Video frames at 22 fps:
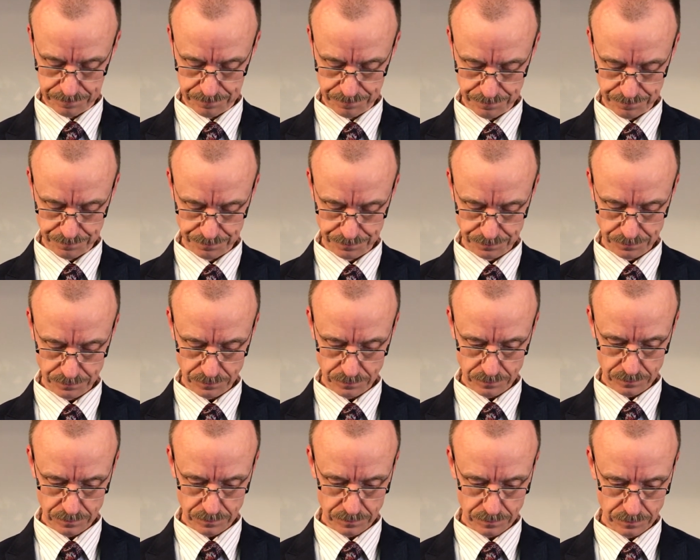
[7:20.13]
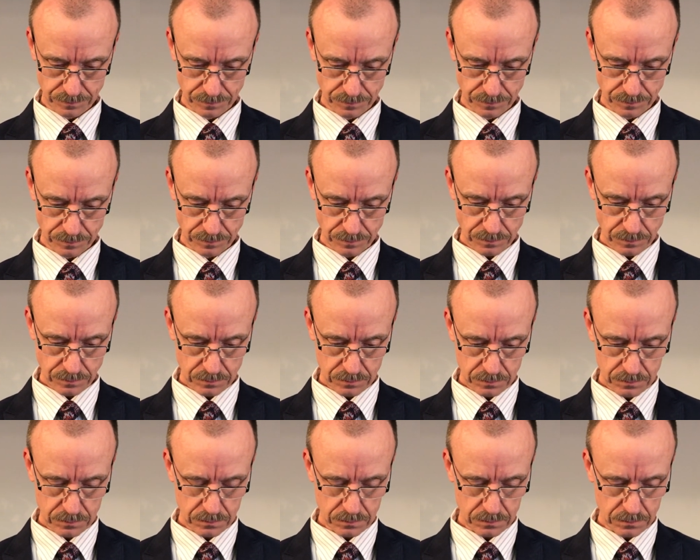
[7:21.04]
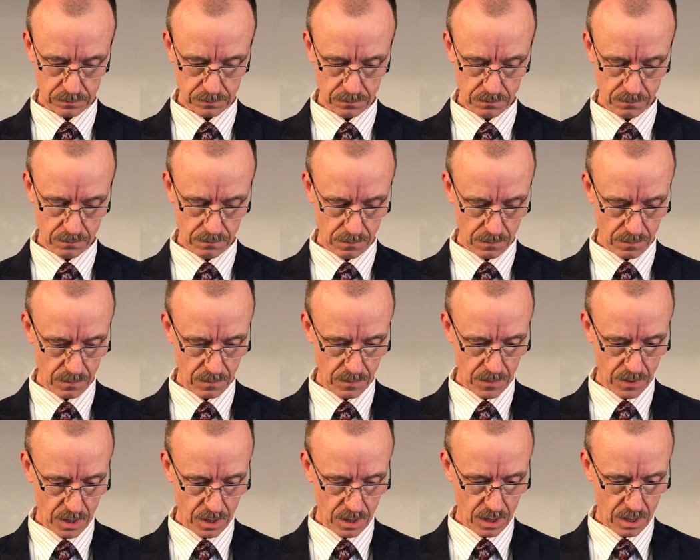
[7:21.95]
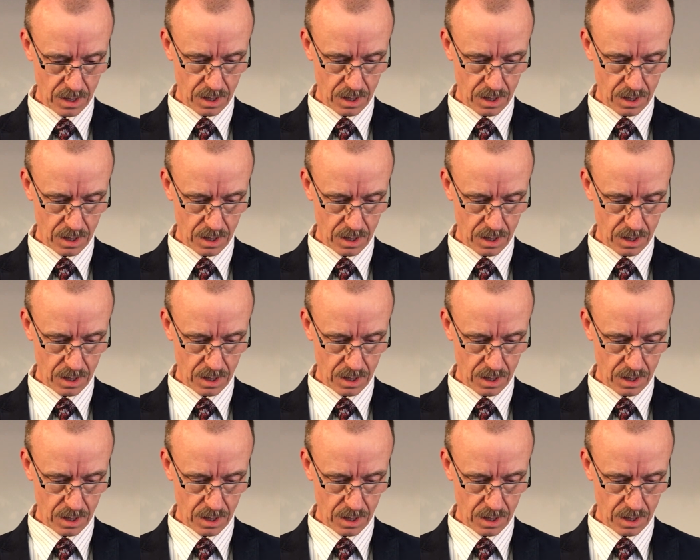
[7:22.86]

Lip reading: (no one is talking)